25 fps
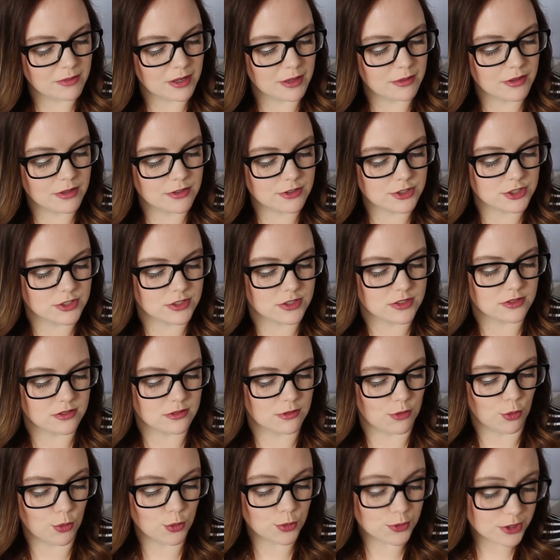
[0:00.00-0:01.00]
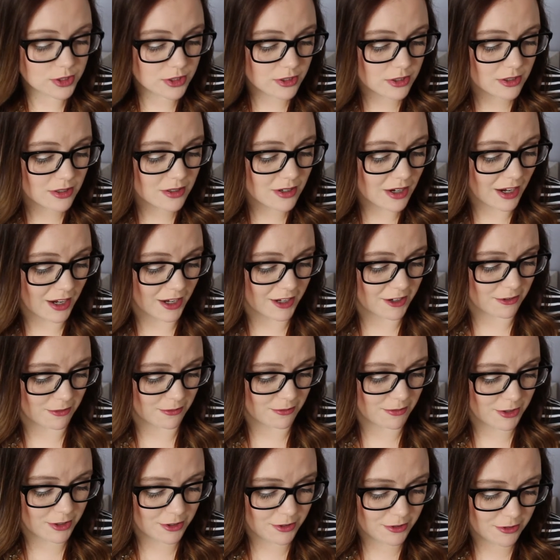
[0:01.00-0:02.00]
Maybe it was just older. I
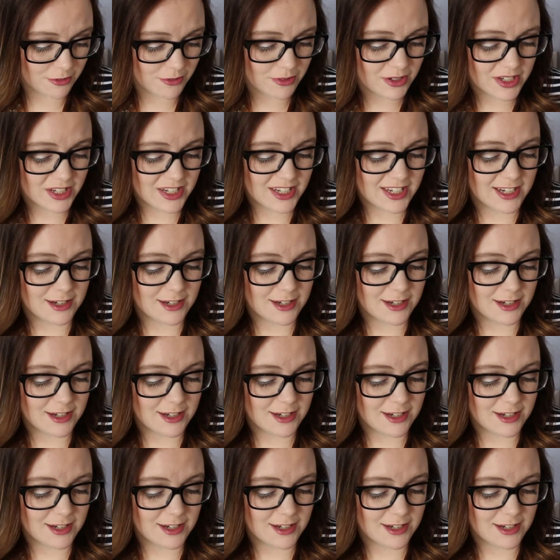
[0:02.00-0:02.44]
don't know.